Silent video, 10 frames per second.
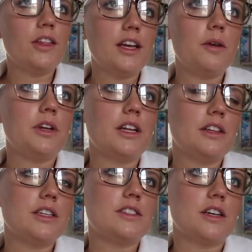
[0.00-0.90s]
I think I'm getting
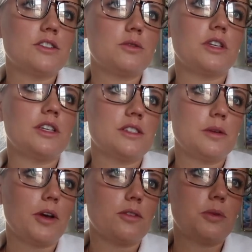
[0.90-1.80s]
things done as quickly as I
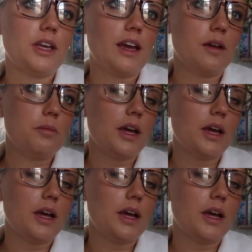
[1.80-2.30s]
possibly can,